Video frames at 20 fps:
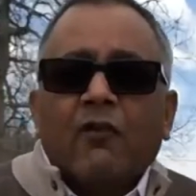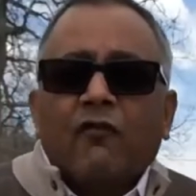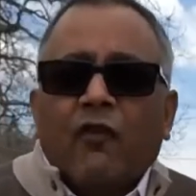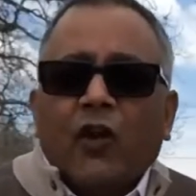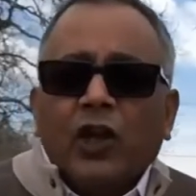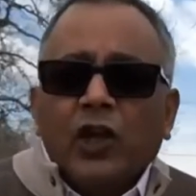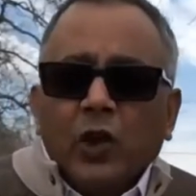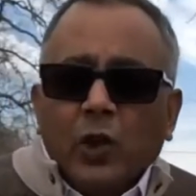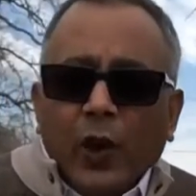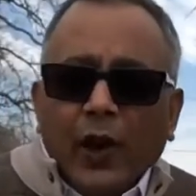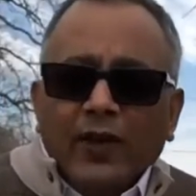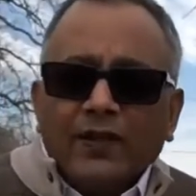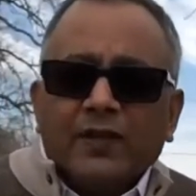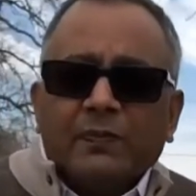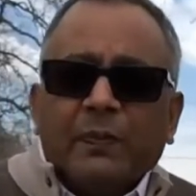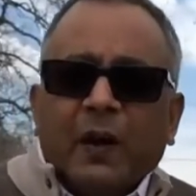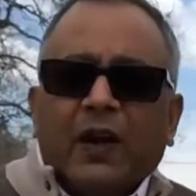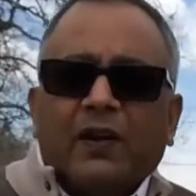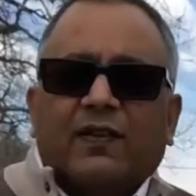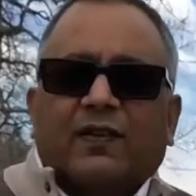For
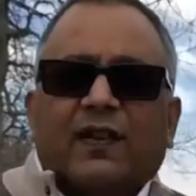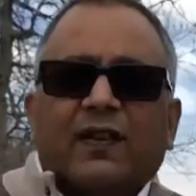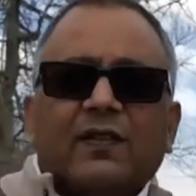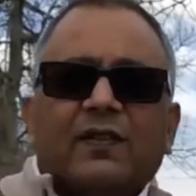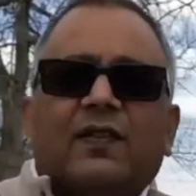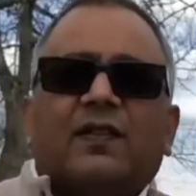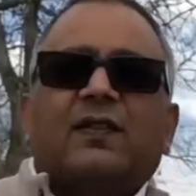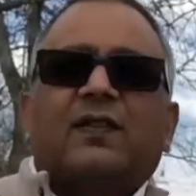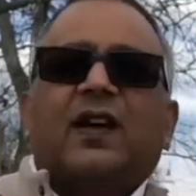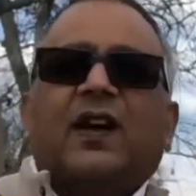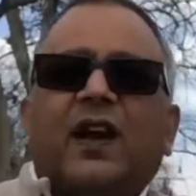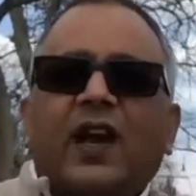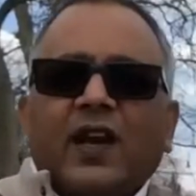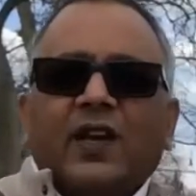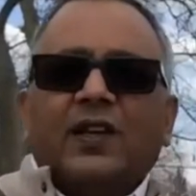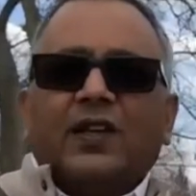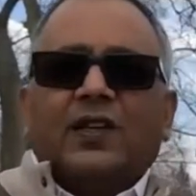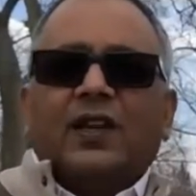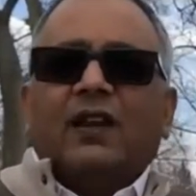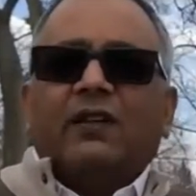US persons,
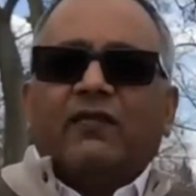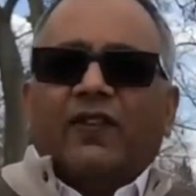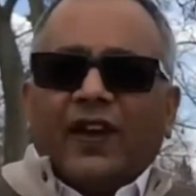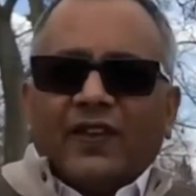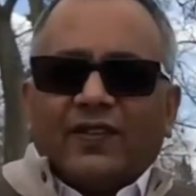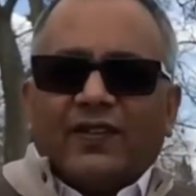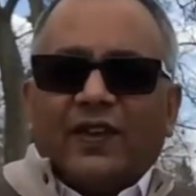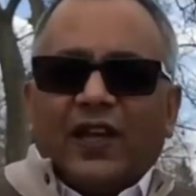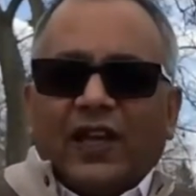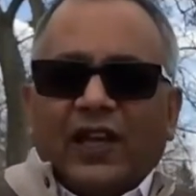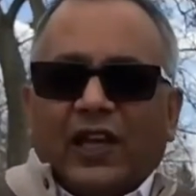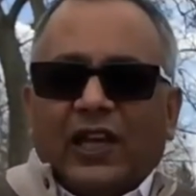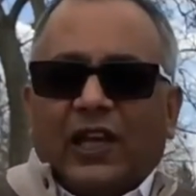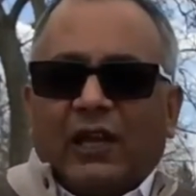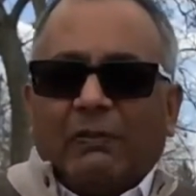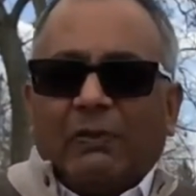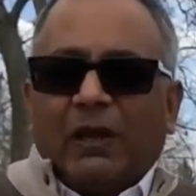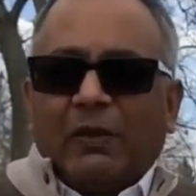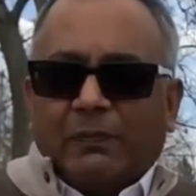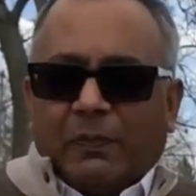direct investing in
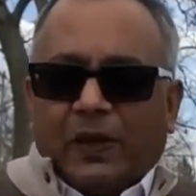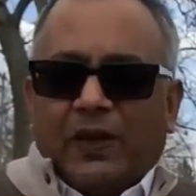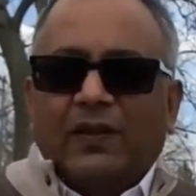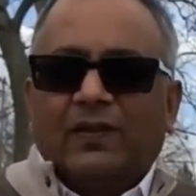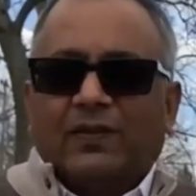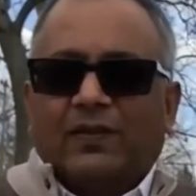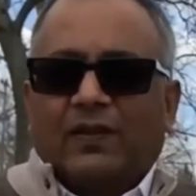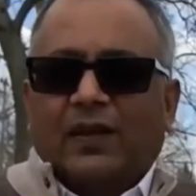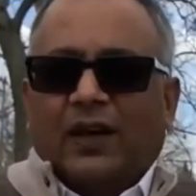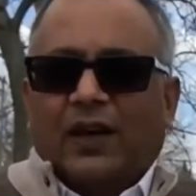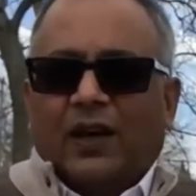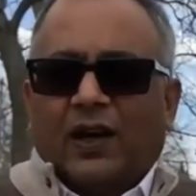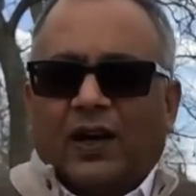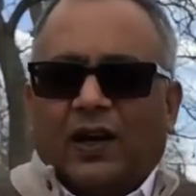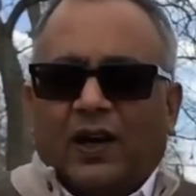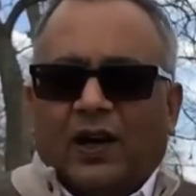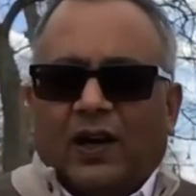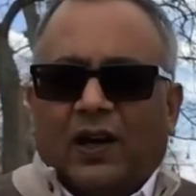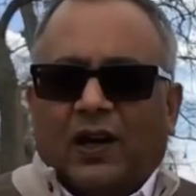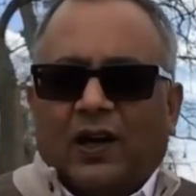MLPs
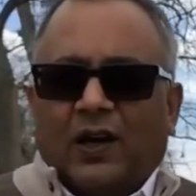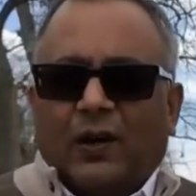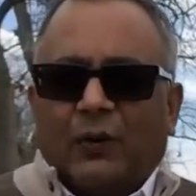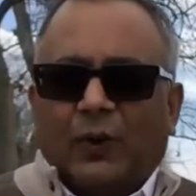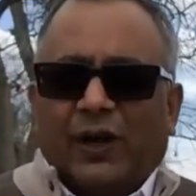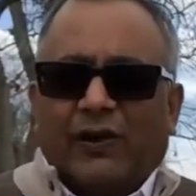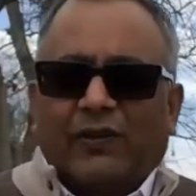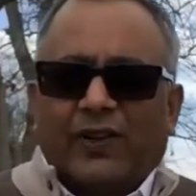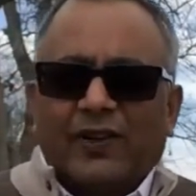will